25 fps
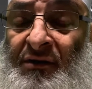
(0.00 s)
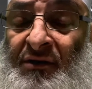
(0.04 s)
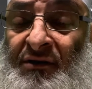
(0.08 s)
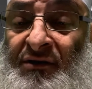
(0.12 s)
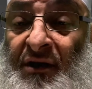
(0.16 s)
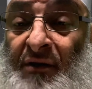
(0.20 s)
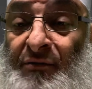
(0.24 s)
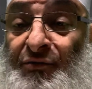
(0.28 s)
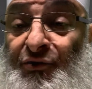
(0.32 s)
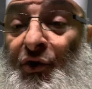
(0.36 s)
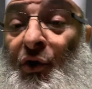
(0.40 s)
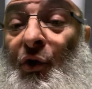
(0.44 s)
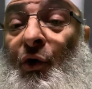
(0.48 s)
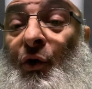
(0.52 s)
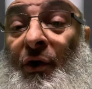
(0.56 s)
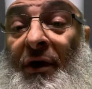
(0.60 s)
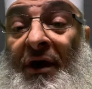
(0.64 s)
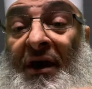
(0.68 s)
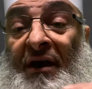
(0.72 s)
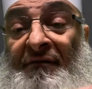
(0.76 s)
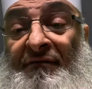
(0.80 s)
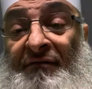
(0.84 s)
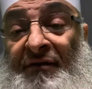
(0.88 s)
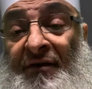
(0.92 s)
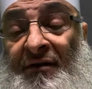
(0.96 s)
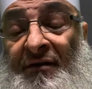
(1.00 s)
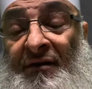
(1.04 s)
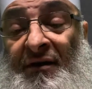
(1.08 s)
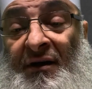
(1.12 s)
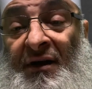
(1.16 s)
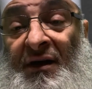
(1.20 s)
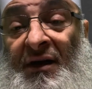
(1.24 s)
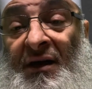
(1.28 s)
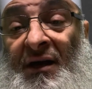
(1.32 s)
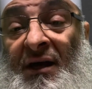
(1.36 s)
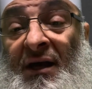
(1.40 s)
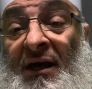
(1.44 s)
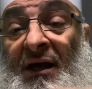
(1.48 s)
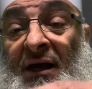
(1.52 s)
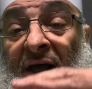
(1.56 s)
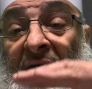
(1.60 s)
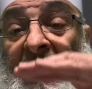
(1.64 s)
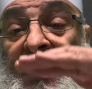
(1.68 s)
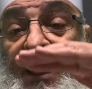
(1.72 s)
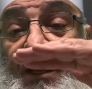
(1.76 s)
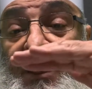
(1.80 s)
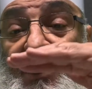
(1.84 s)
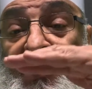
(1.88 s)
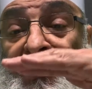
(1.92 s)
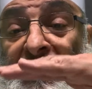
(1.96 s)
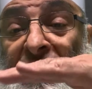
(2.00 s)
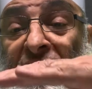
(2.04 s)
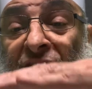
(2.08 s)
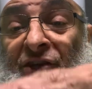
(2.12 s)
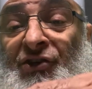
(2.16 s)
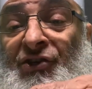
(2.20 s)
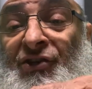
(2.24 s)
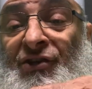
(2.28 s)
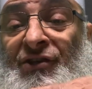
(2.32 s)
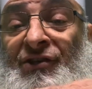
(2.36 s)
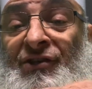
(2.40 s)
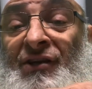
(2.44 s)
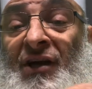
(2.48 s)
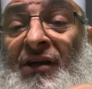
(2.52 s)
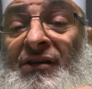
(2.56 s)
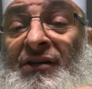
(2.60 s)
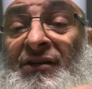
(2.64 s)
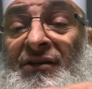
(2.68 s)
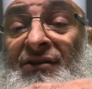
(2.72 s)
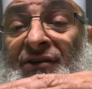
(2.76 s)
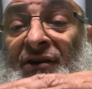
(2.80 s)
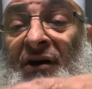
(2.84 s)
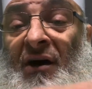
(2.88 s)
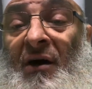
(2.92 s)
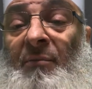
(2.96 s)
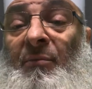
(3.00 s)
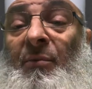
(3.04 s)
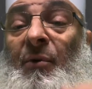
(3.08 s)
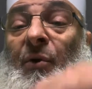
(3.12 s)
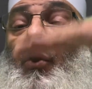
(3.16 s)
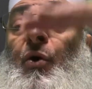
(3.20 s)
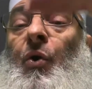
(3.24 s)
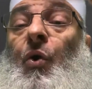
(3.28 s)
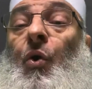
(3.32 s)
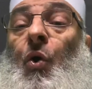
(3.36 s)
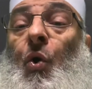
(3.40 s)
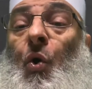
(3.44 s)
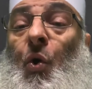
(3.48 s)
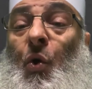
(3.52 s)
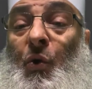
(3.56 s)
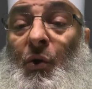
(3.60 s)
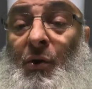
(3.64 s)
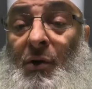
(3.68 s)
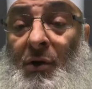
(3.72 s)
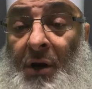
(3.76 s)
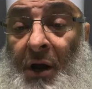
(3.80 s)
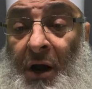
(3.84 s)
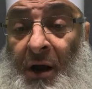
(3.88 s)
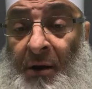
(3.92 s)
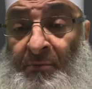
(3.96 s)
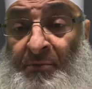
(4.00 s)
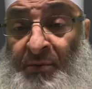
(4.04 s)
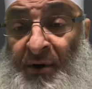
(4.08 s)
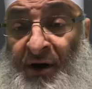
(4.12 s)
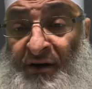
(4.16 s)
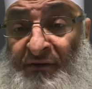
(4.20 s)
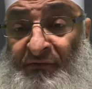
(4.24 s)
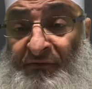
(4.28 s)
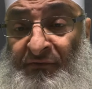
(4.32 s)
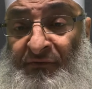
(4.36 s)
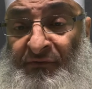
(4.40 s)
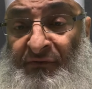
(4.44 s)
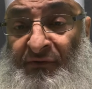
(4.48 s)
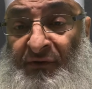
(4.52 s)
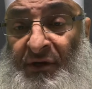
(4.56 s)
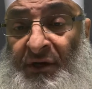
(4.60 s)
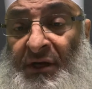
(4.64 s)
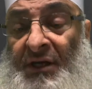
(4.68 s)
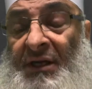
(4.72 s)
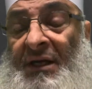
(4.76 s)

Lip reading: So whoever reached the nisab or above, he